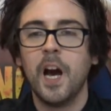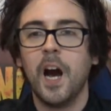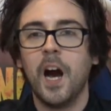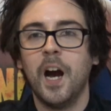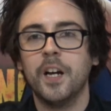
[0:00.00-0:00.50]

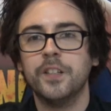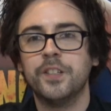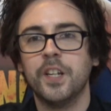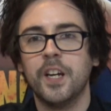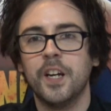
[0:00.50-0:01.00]
And
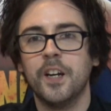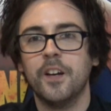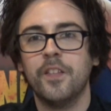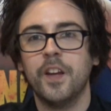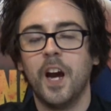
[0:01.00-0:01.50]

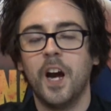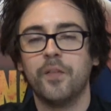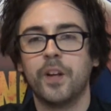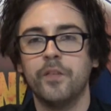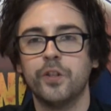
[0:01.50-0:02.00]
they have
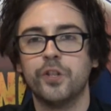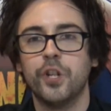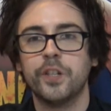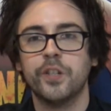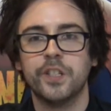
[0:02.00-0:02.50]
given you
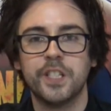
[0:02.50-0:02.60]
suggested